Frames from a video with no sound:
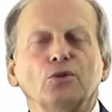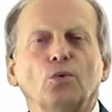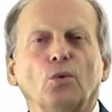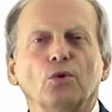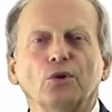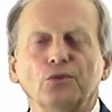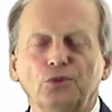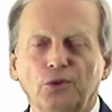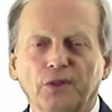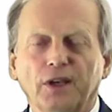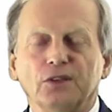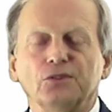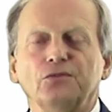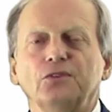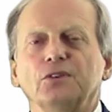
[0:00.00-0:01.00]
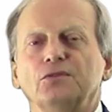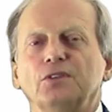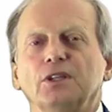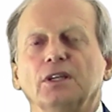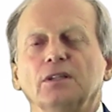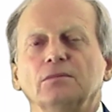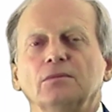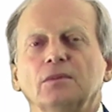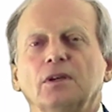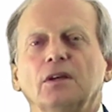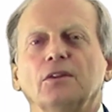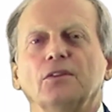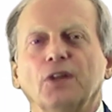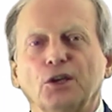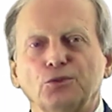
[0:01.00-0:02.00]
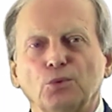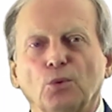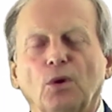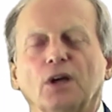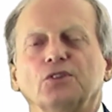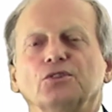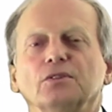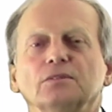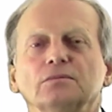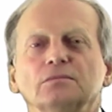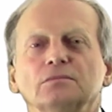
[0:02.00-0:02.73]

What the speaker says: quarter of 2015. Thanks for watching.